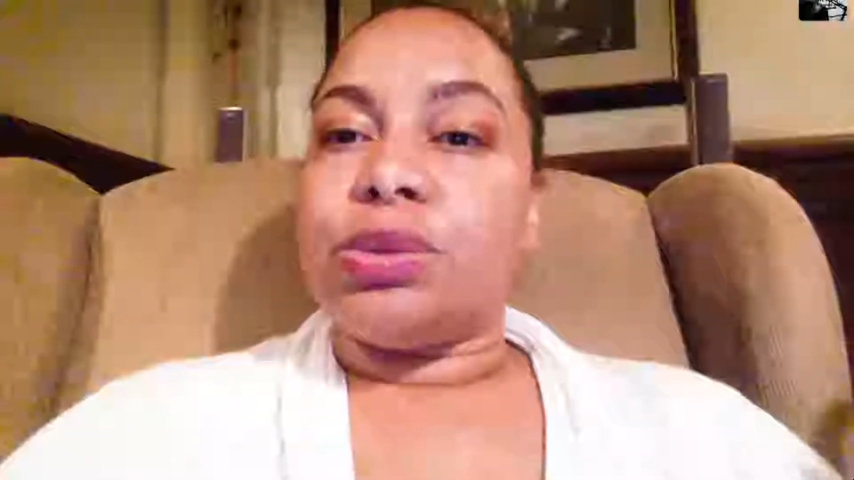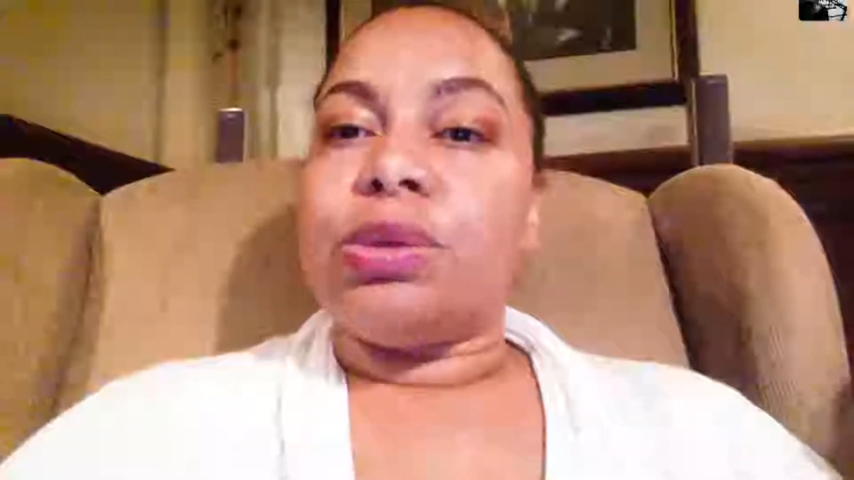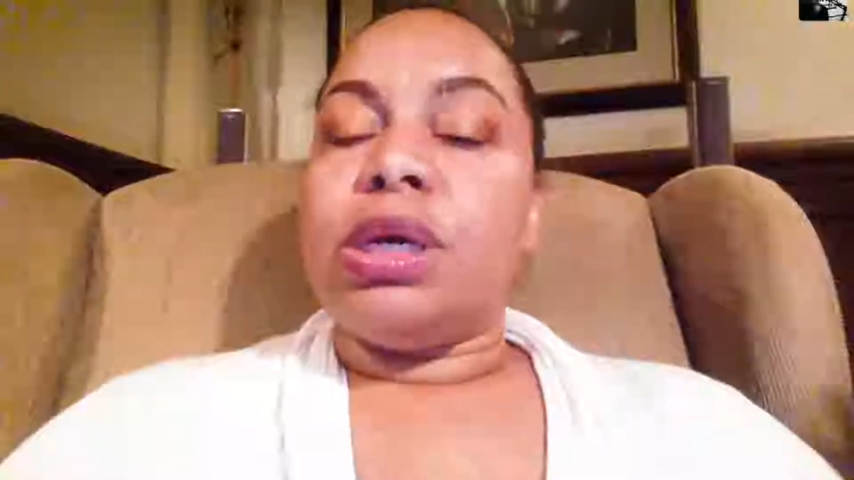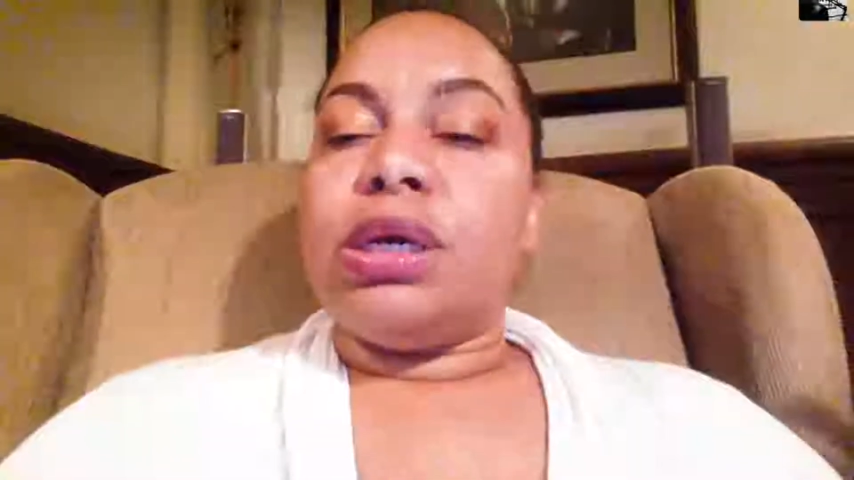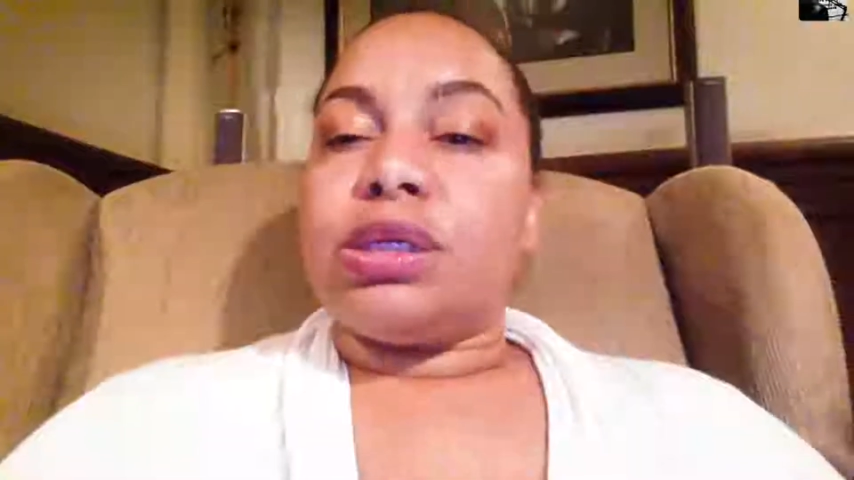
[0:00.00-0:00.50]

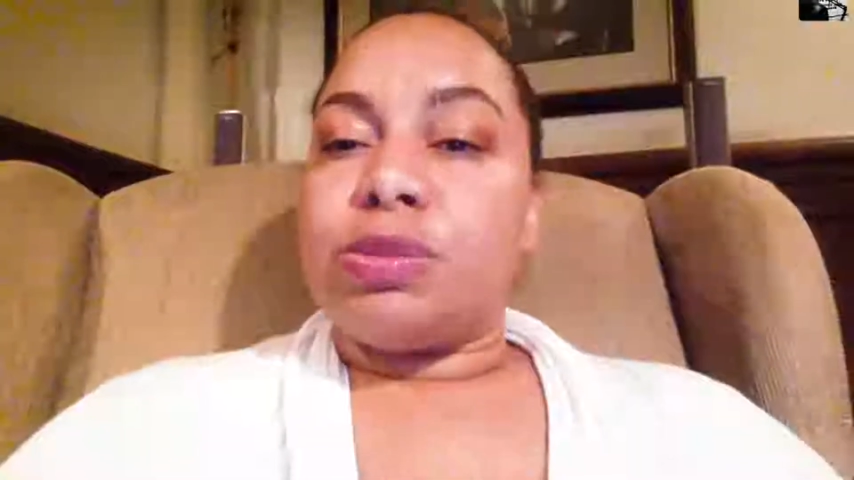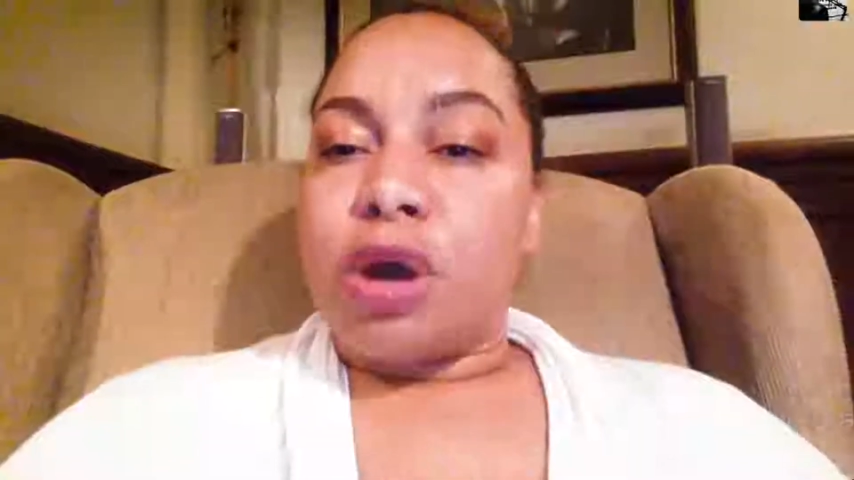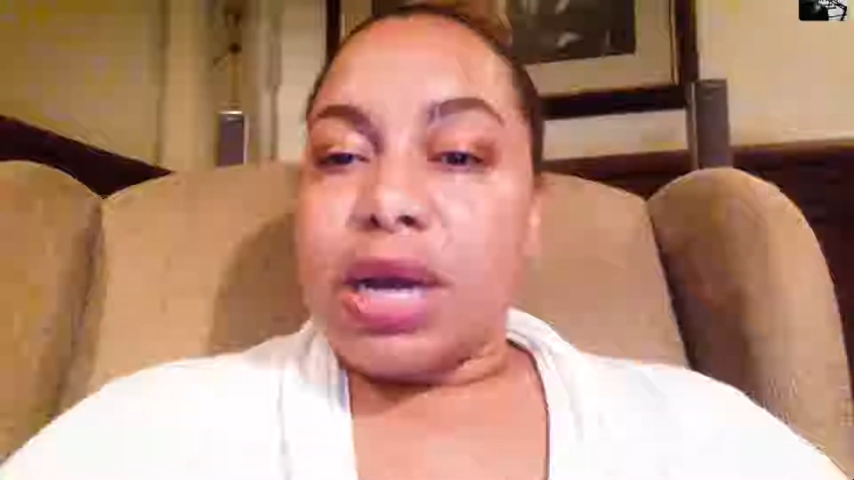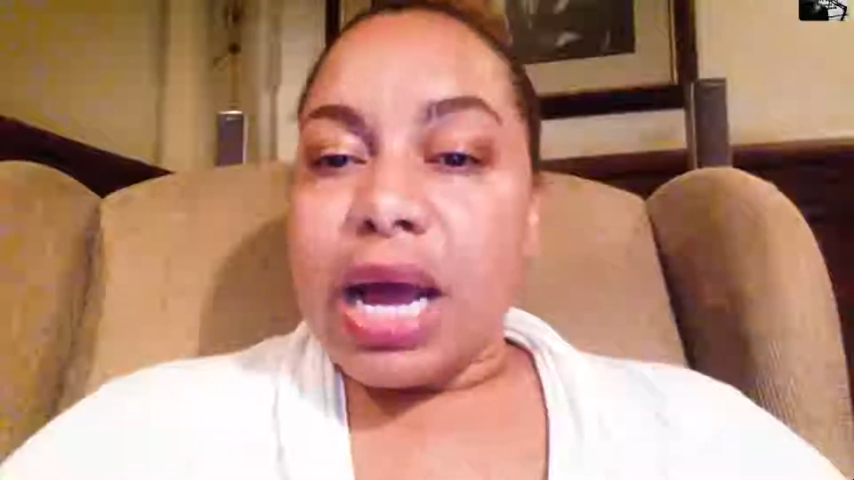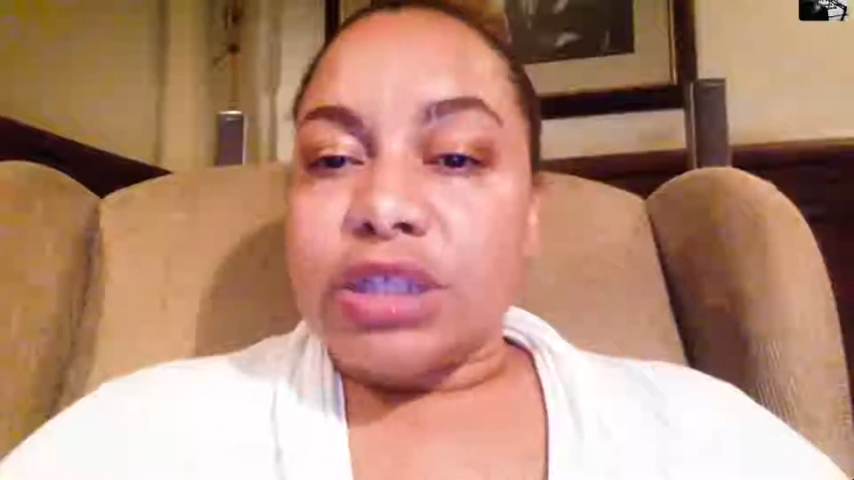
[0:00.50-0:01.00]
smart
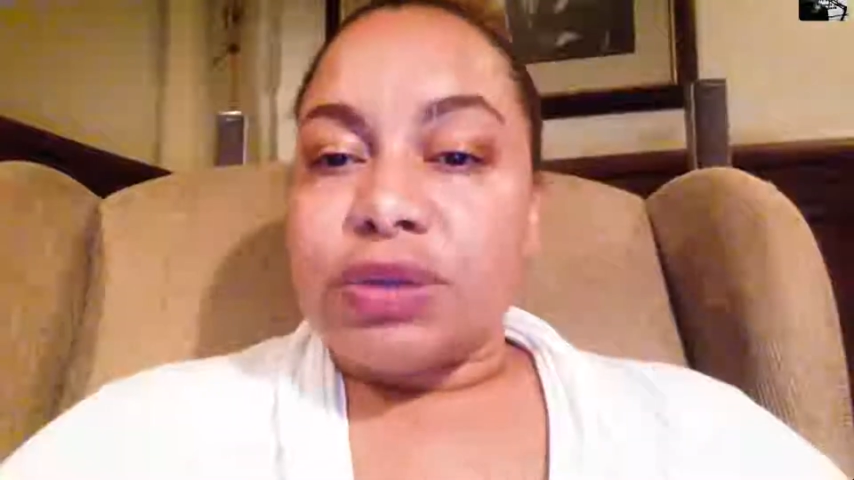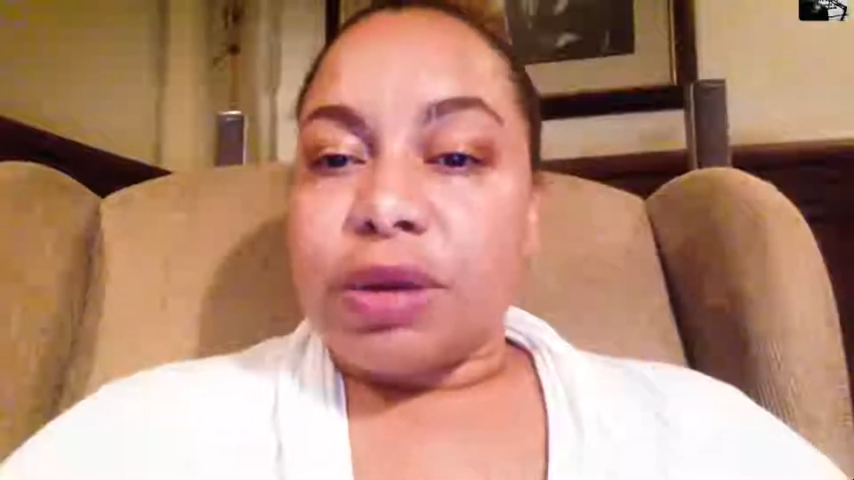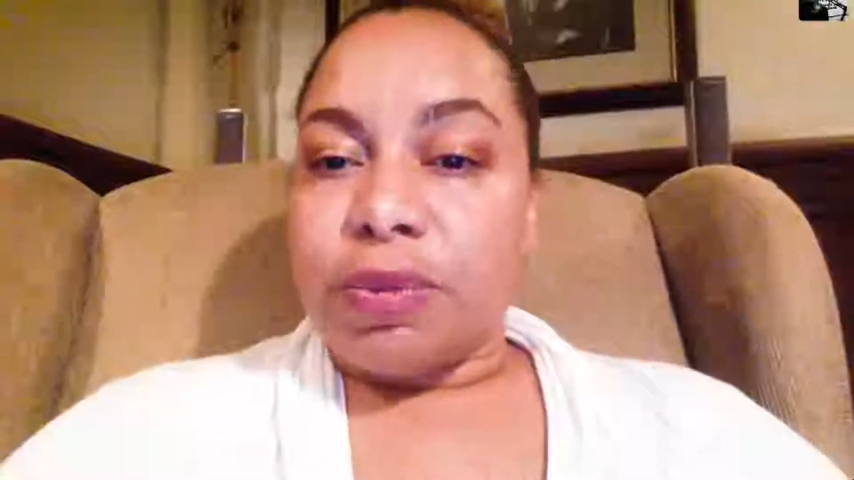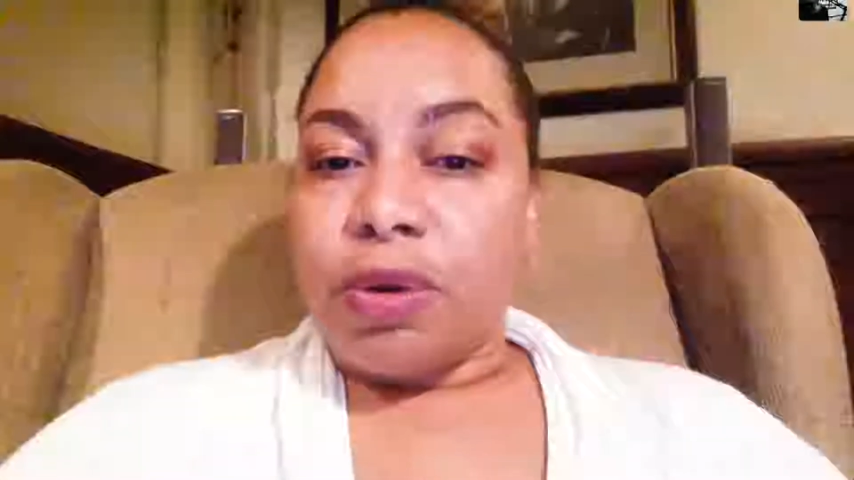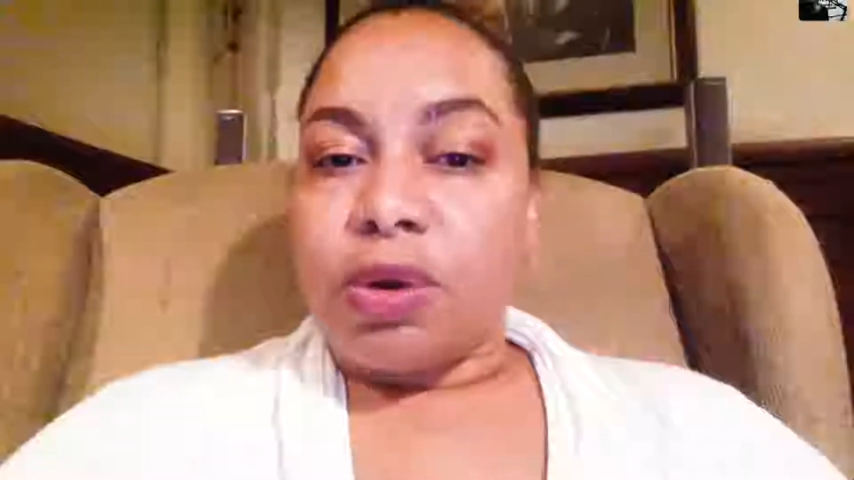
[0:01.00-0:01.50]
contract
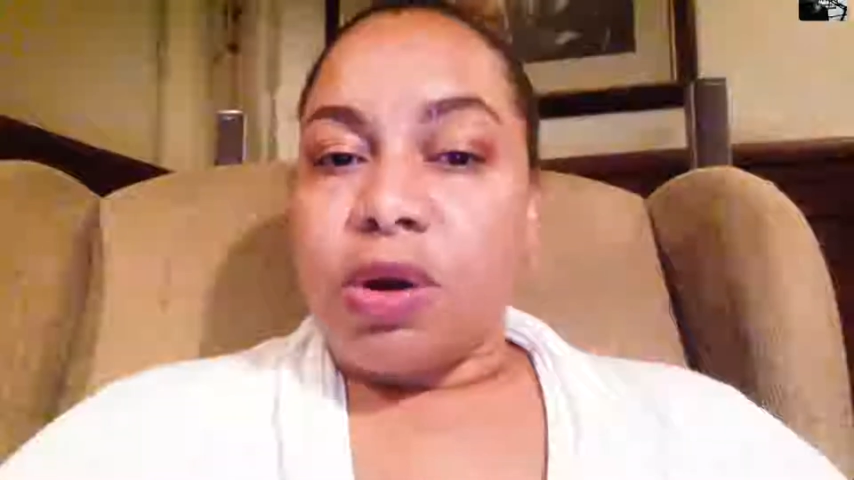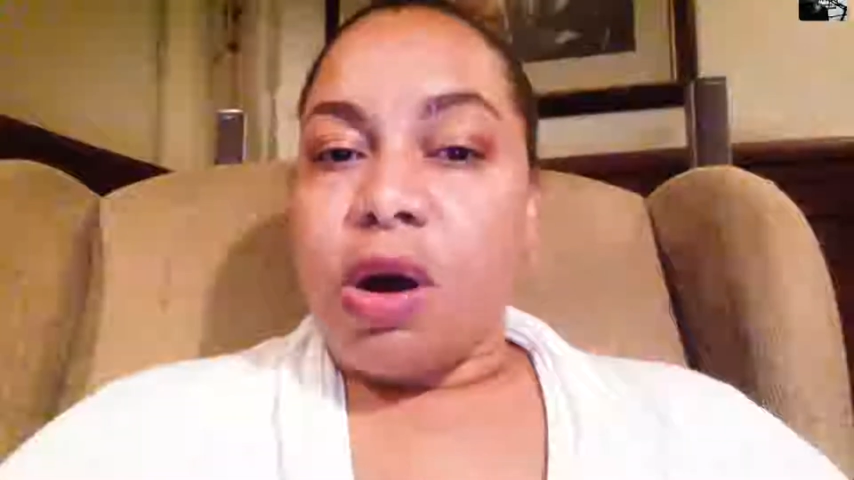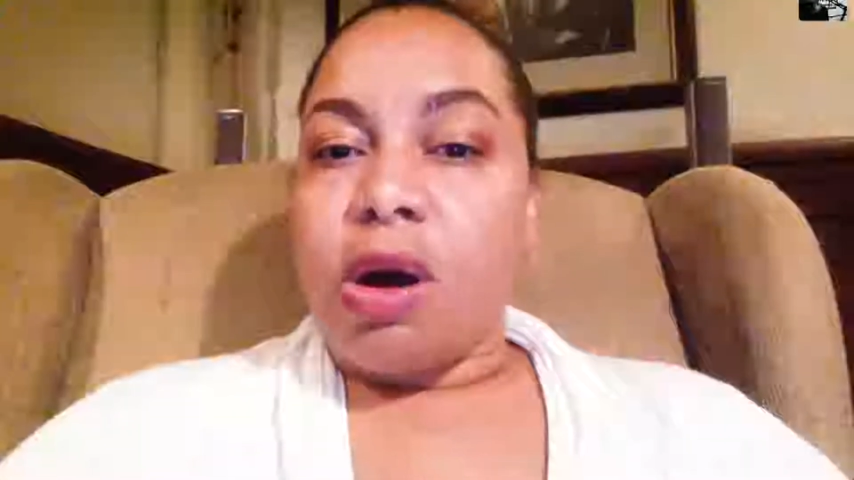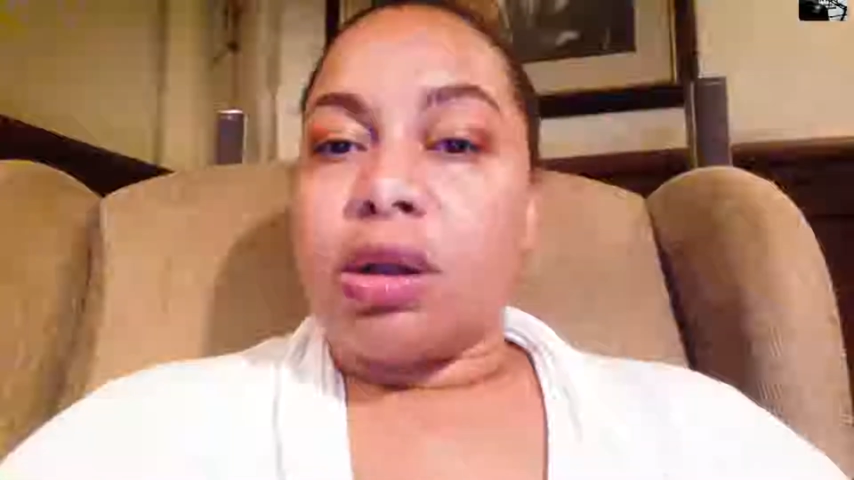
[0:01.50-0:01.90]
protocol,